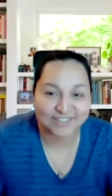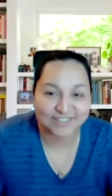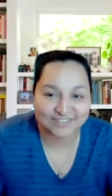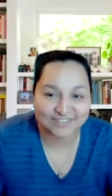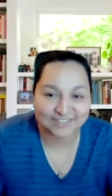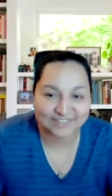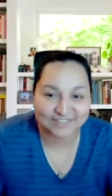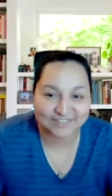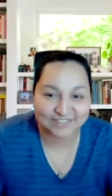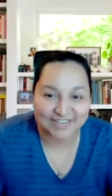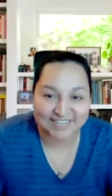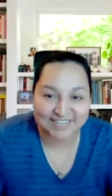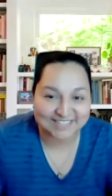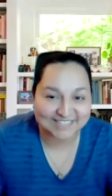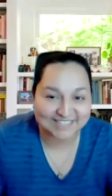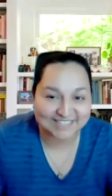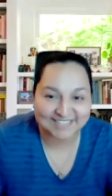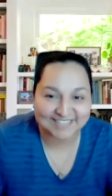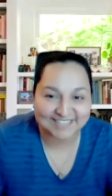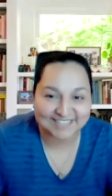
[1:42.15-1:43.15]
to
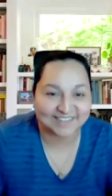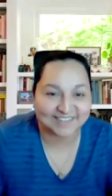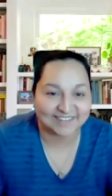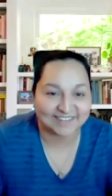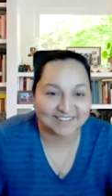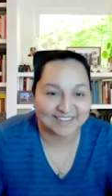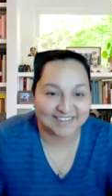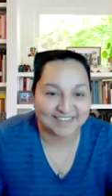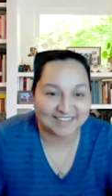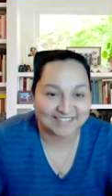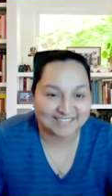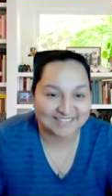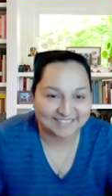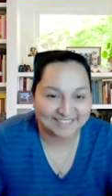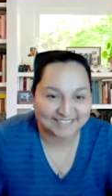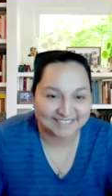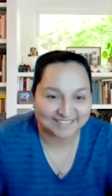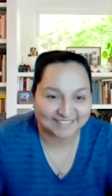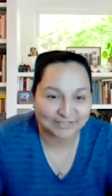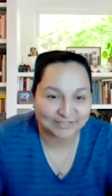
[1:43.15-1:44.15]
Chinese kids online
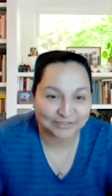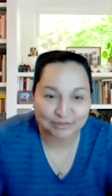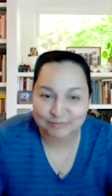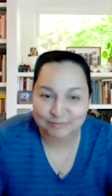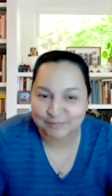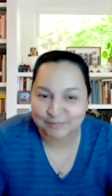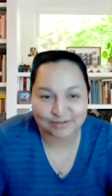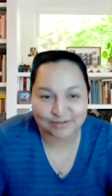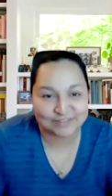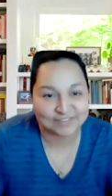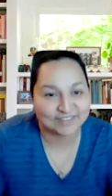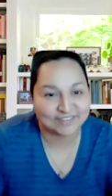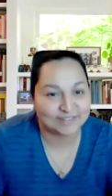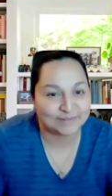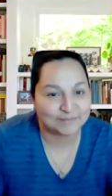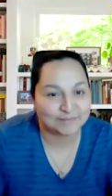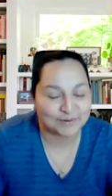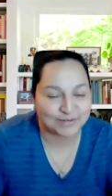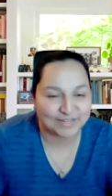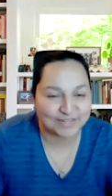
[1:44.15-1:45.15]
super early in the
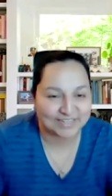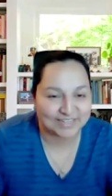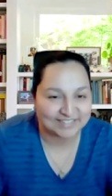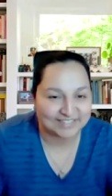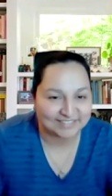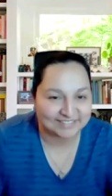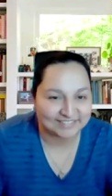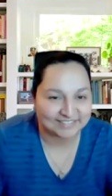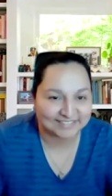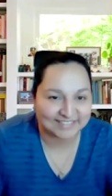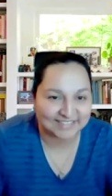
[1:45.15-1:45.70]
morning.